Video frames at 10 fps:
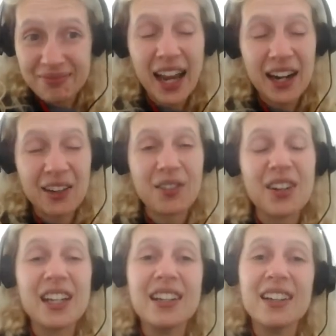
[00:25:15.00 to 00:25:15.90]

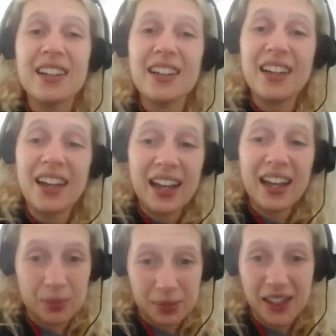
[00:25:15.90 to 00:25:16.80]
angry and
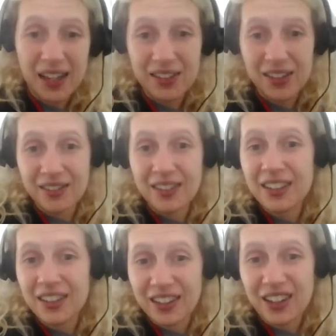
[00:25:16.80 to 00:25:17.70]
upset.
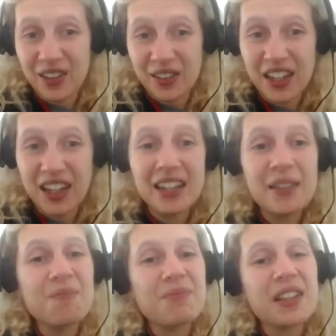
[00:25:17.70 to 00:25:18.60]
Okay,
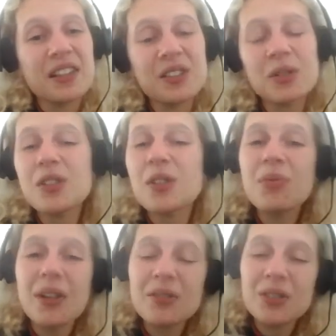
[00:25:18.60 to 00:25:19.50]
so
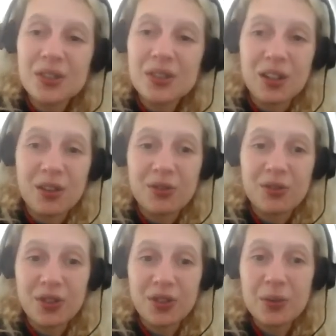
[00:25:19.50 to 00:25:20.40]
surround
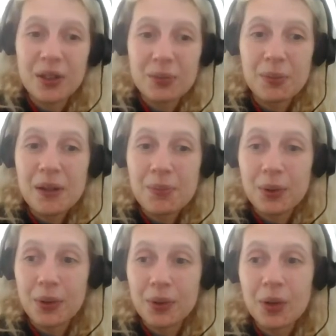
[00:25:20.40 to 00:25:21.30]
yourself with
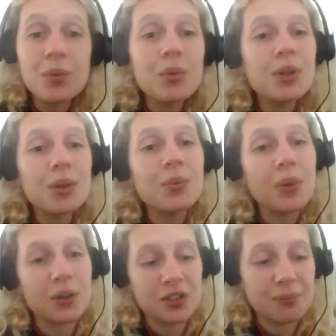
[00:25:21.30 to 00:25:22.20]
people who you
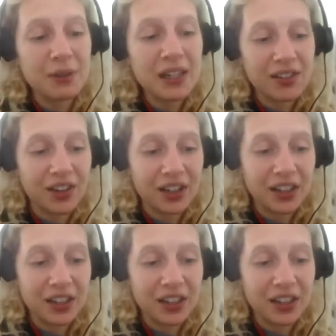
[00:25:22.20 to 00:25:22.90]
want to be like.